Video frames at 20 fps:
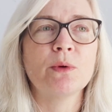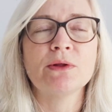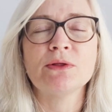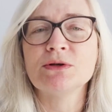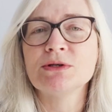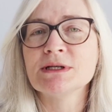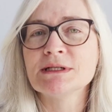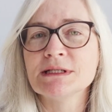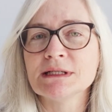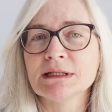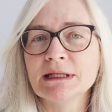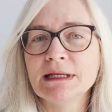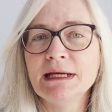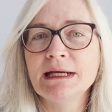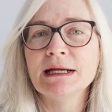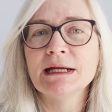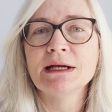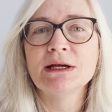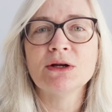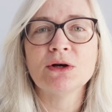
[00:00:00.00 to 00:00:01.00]
or whether to
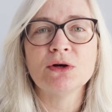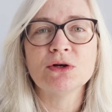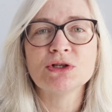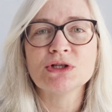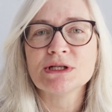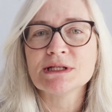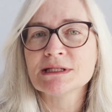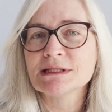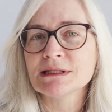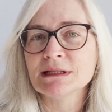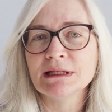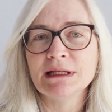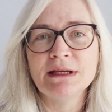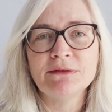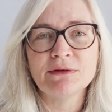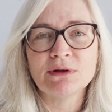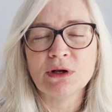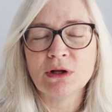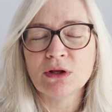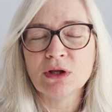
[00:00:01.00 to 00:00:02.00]
delete it or just
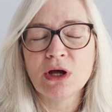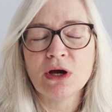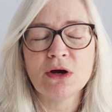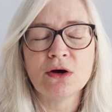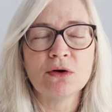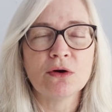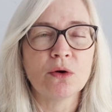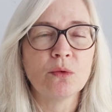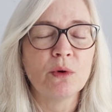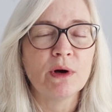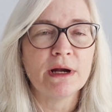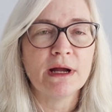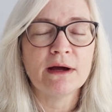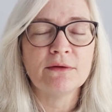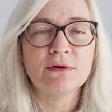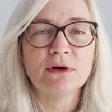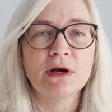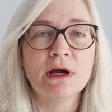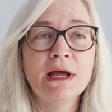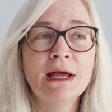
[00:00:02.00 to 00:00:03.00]
leave it alone or
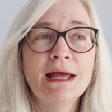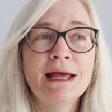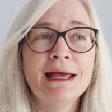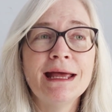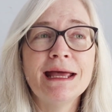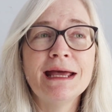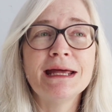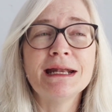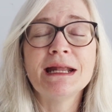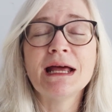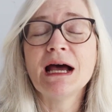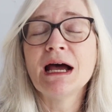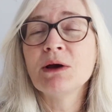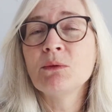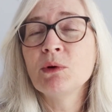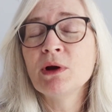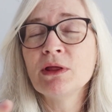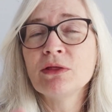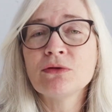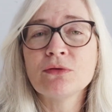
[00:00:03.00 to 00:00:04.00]
whatever. And I
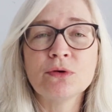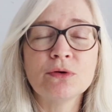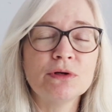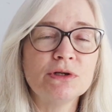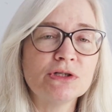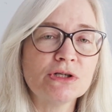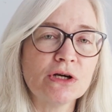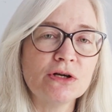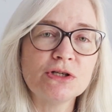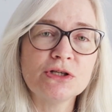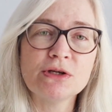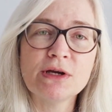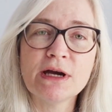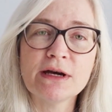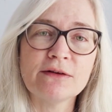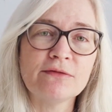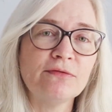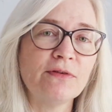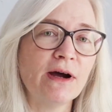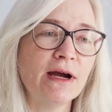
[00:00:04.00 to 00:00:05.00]
went through and showed you
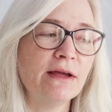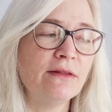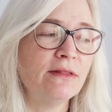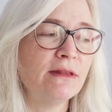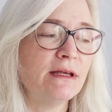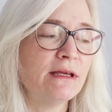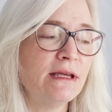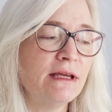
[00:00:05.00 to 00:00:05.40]
how to find